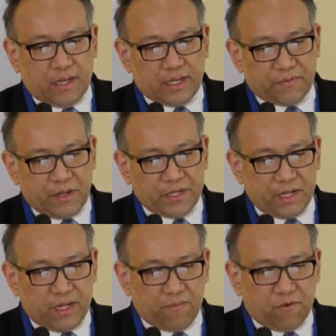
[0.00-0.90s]

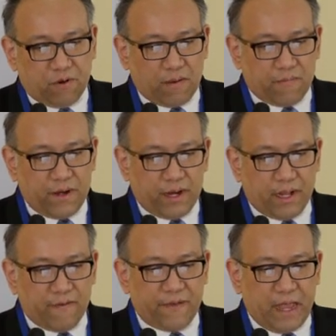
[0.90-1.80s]
especially more upper
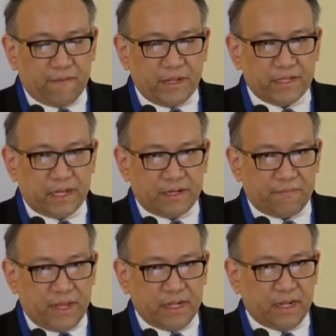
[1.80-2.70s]
income families, are
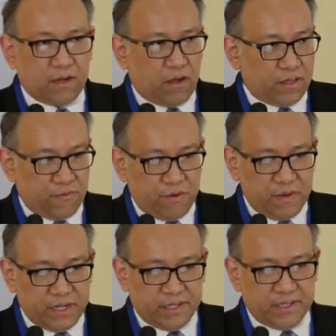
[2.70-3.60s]
dependent on the
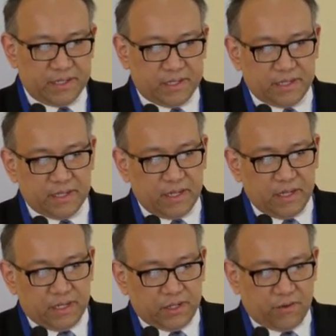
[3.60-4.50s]
remittances.
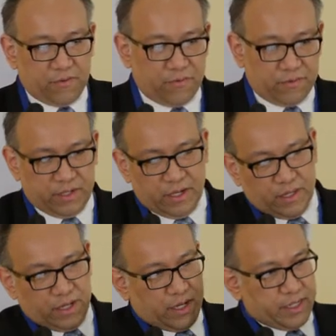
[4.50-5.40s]
So
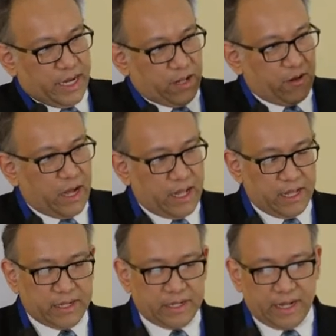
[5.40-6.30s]
the yellow
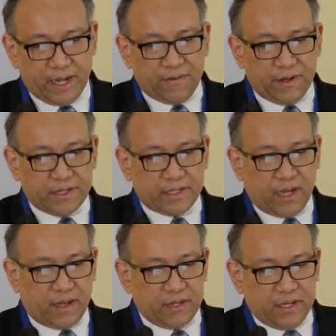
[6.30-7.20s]
highlighted areas
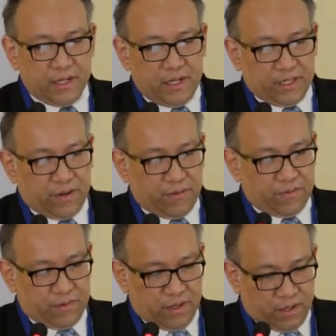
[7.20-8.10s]
are
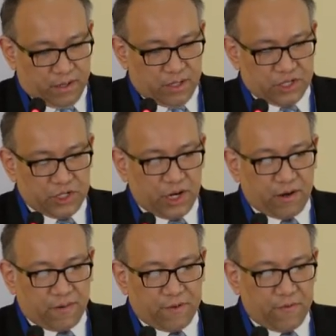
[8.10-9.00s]
the
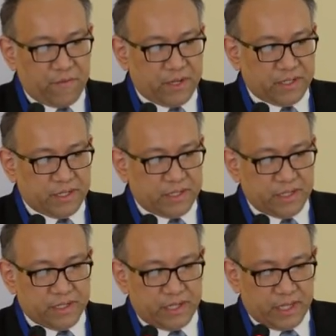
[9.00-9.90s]
share of the
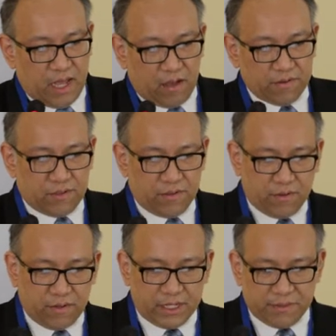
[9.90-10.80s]
remittances in the
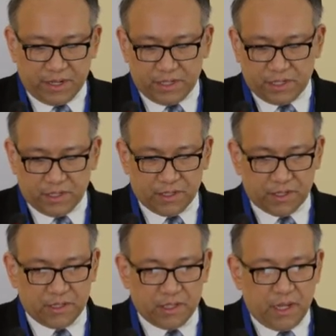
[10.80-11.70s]
household
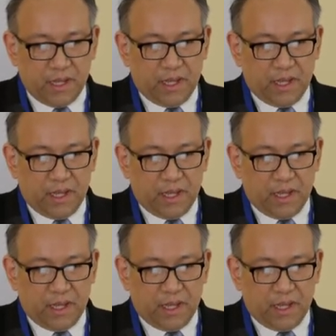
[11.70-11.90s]
expenditures.